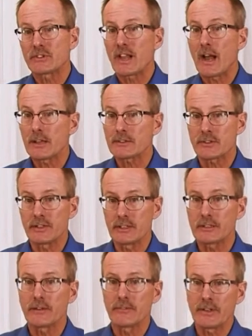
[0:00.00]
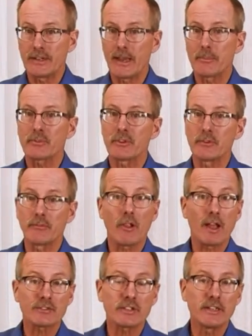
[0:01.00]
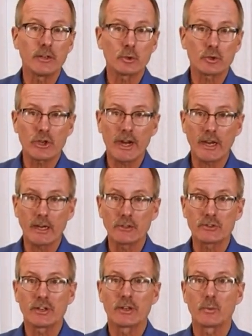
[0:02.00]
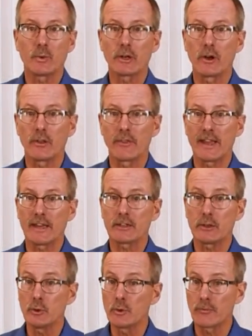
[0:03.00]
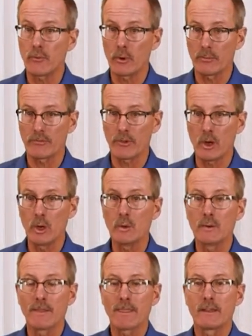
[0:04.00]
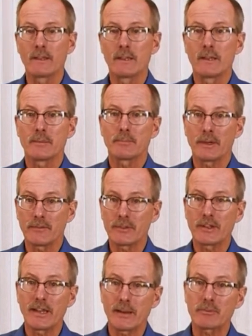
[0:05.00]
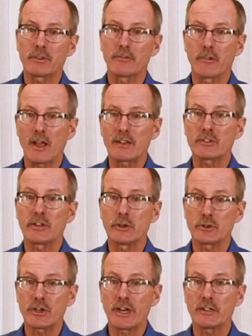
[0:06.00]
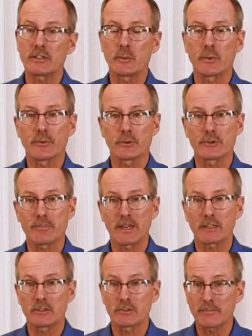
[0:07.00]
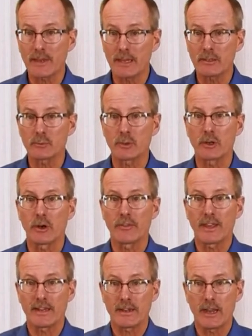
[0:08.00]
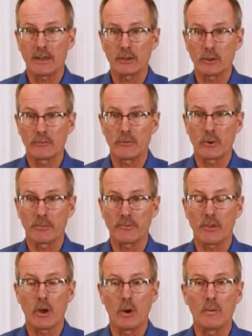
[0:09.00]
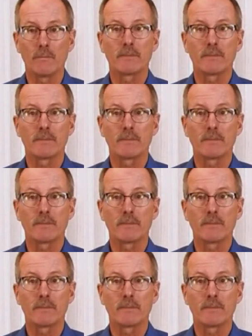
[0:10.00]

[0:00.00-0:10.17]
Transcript: constant, if the depth and the velocity don't change, we call that uniform flow. But if the depth and the velocity are changing with respect to space, we call that non-uniform flow.